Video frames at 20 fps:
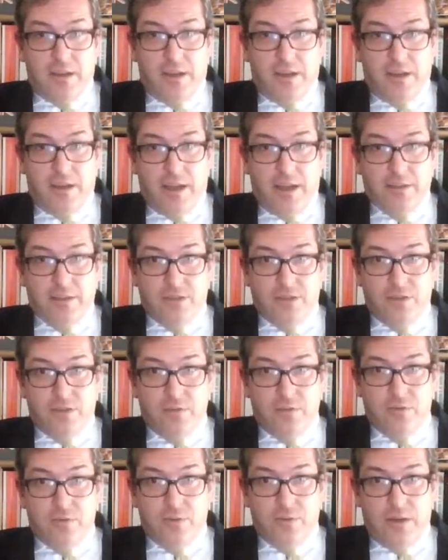uh, and
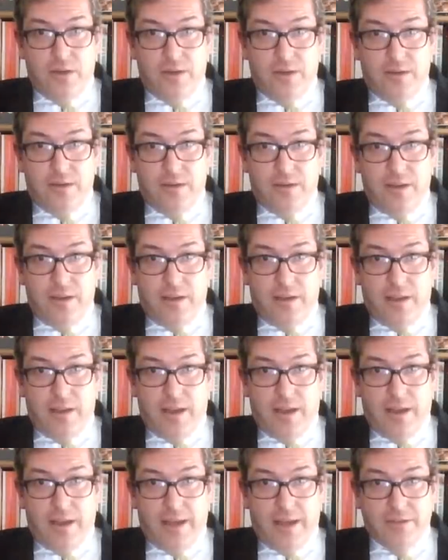to uh,
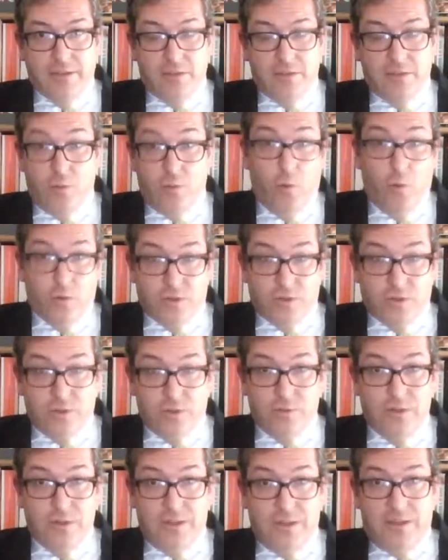and, and or
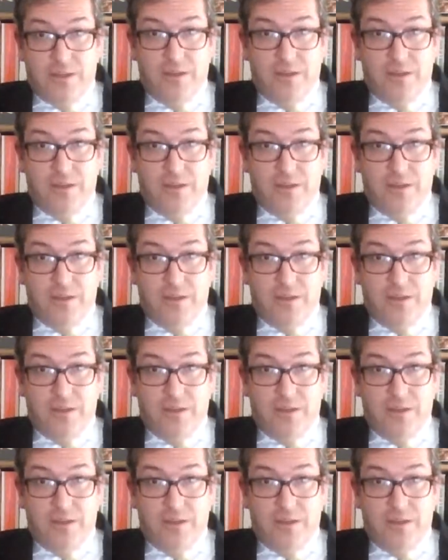to